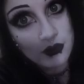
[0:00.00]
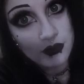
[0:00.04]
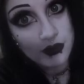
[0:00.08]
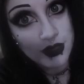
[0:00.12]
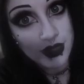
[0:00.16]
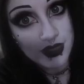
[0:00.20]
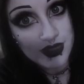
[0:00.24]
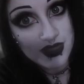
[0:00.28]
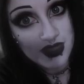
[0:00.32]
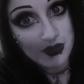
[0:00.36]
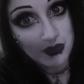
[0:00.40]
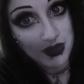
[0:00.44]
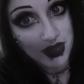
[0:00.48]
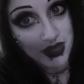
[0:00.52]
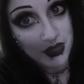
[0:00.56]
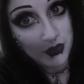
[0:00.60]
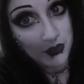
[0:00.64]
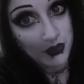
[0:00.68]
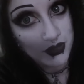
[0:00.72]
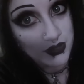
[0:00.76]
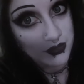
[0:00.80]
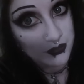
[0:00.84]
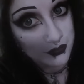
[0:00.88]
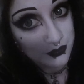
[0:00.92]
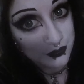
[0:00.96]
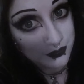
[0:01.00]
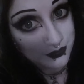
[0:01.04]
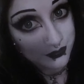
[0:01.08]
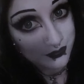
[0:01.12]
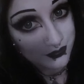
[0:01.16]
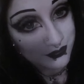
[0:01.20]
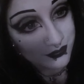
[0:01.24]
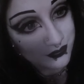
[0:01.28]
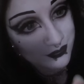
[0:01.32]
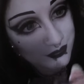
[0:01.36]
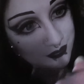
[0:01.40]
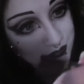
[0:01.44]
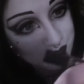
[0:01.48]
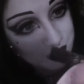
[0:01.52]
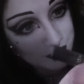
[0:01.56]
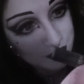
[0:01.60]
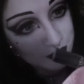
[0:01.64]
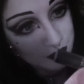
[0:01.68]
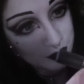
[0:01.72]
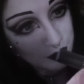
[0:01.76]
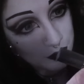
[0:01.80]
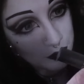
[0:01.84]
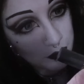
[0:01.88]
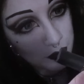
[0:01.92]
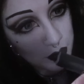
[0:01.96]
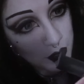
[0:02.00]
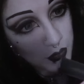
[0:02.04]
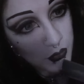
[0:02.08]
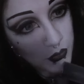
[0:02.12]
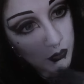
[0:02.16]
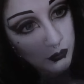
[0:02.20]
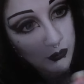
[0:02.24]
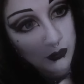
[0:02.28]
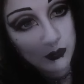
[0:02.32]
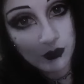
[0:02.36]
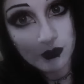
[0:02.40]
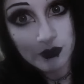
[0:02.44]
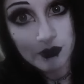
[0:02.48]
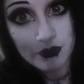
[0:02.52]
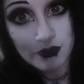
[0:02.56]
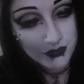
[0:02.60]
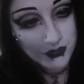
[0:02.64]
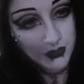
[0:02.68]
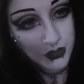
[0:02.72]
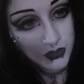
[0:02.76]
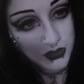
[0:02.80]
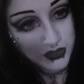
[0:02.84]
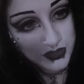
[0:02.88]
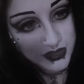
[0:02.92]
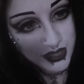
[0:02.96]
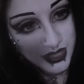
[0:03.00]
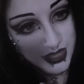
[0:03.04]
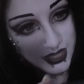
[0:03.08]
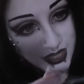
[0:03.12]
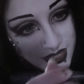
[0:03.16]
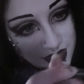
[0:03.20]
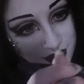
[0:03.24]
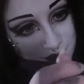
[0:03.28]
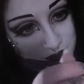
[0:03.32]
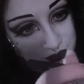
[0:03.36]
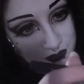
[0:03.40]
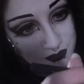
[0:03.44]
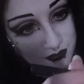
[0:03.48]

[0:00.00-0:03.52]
That's the black one. Boom. Look at that.